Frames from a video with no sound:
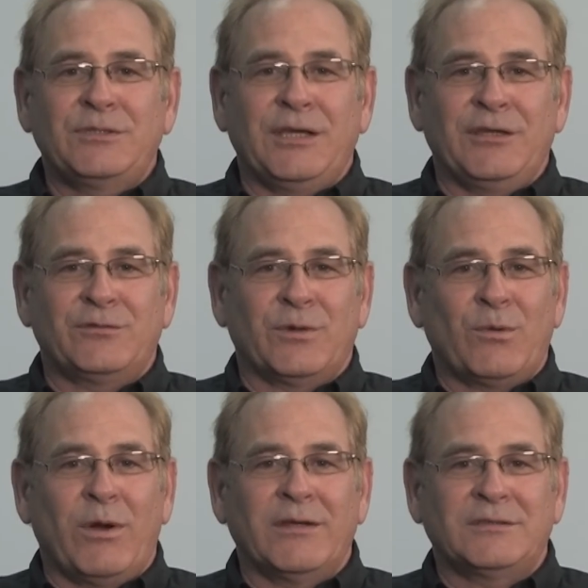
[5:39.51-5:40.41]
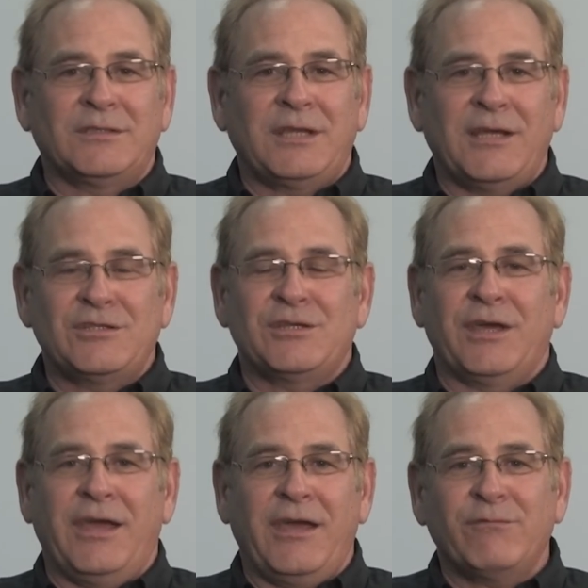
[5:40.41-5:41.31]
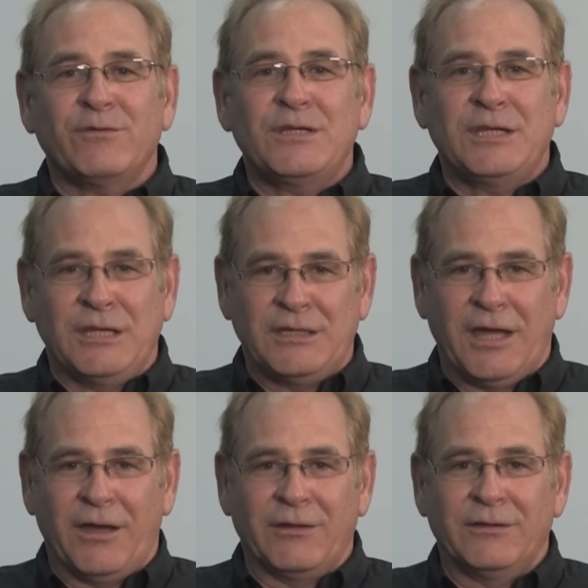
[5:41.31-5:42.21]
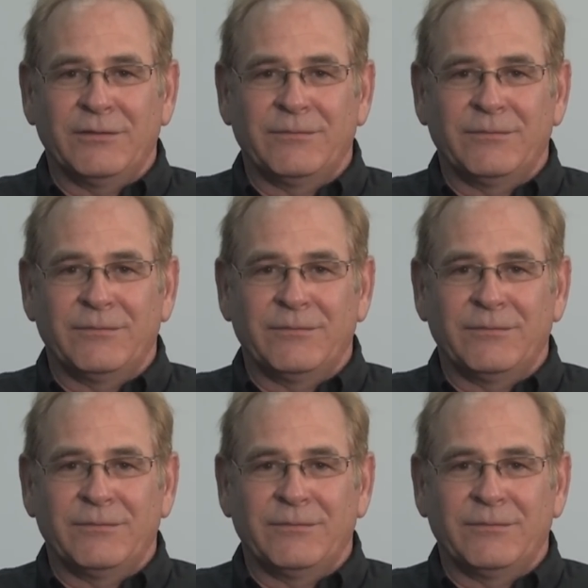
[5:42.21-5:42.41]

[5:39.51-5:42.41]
routine requires attention to every detail.